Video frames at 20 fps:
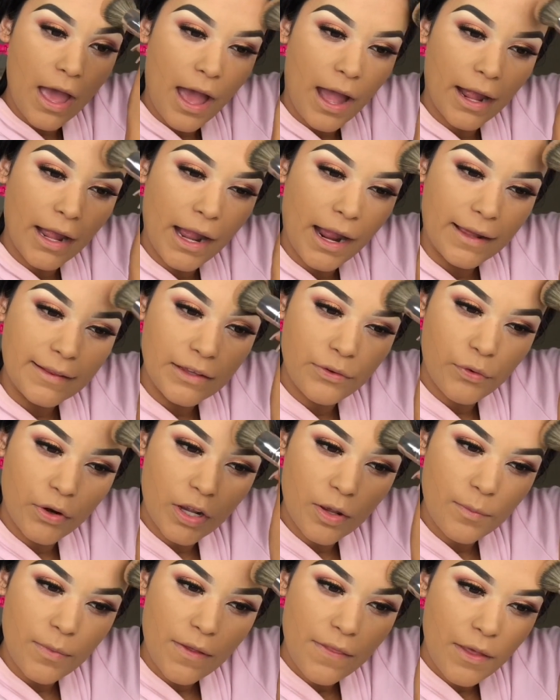I highly
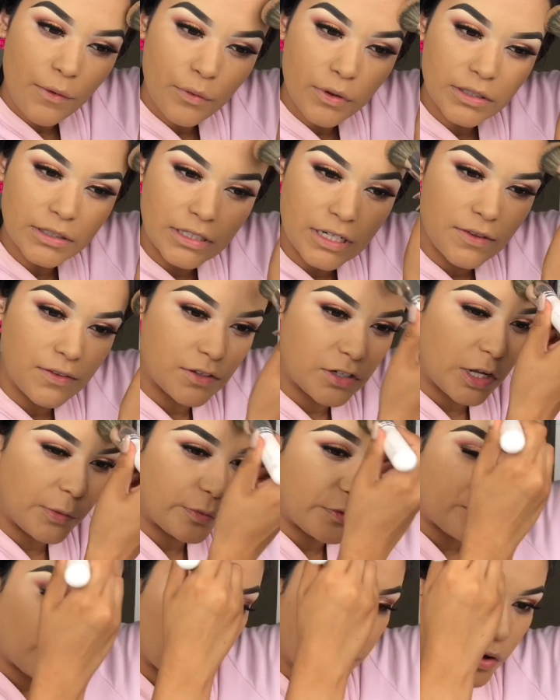recommend that when cleaning the top
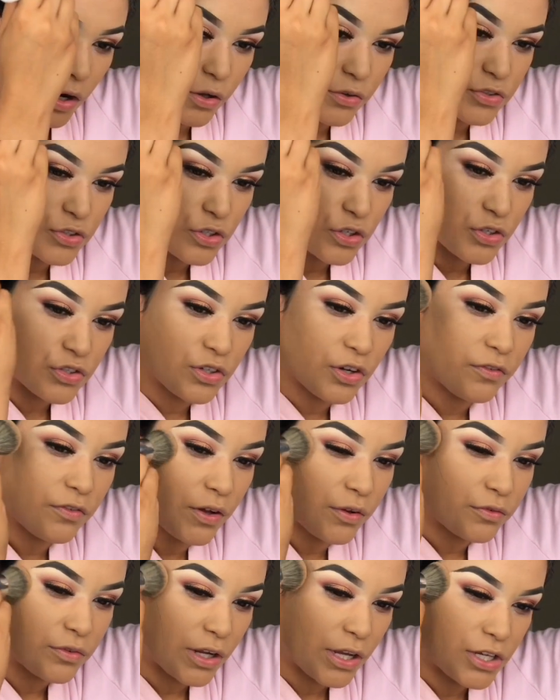of your brows to use your
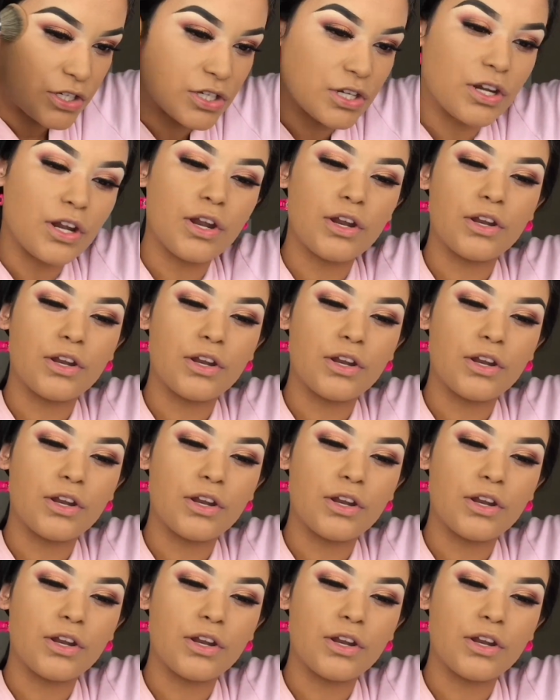foundation,